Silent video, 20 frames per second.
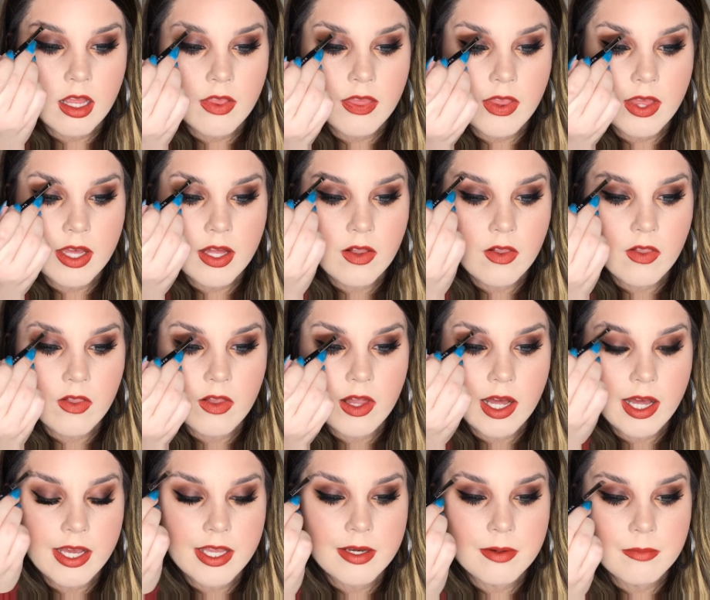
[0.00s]
in like a
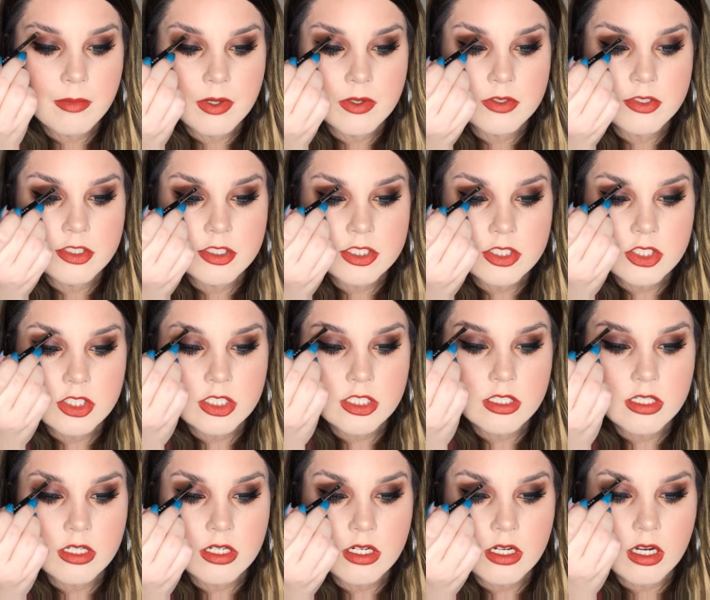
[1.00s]
line
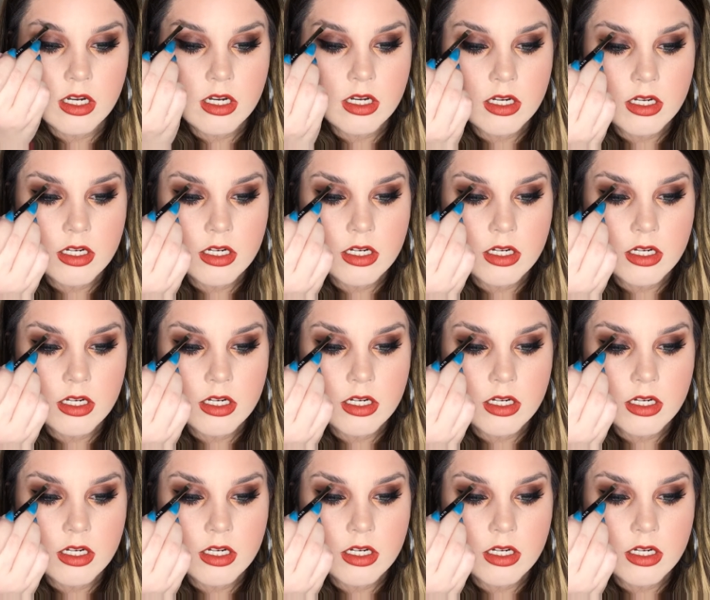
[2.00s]
motion.